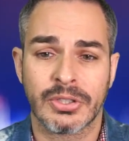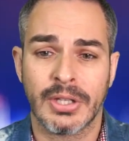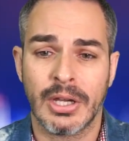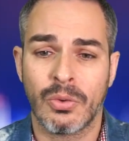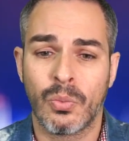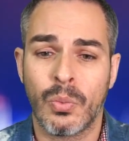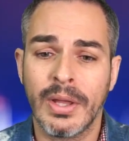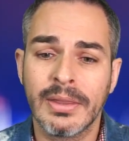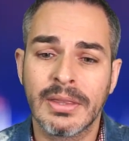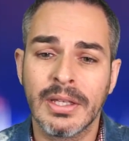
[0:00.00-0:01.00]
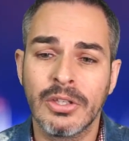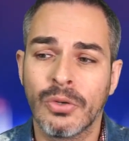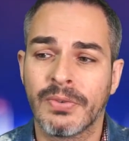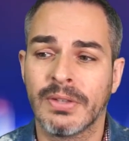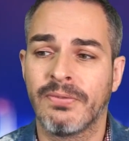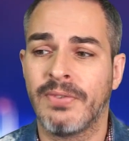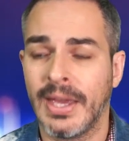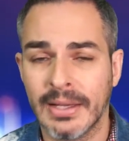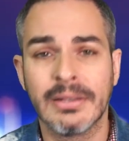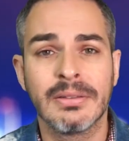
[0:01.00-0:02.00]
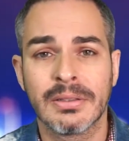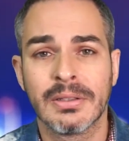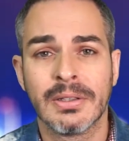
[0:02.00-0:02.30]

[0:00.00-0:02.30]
Now, one thing you've unveiled